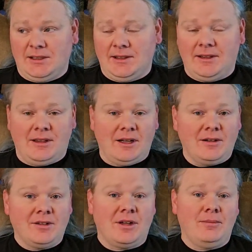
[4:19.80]

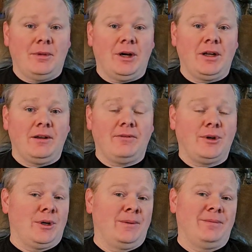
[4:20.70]
there's a market
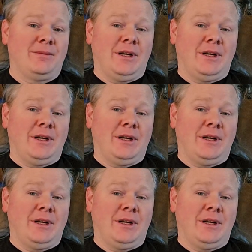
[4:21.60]
for,